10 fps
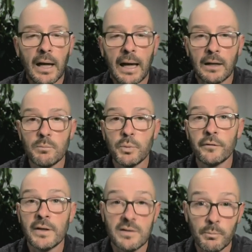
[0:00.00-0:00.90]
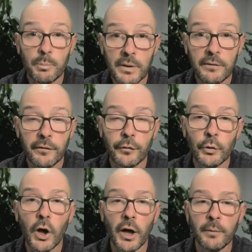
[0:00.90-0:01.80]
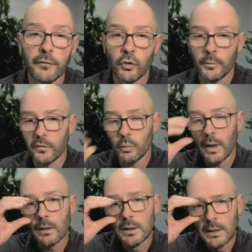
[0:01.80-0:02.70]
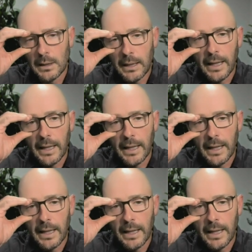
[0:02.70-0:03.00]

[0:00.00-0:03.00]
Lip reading: and it prevents a bit of a food item for them as well.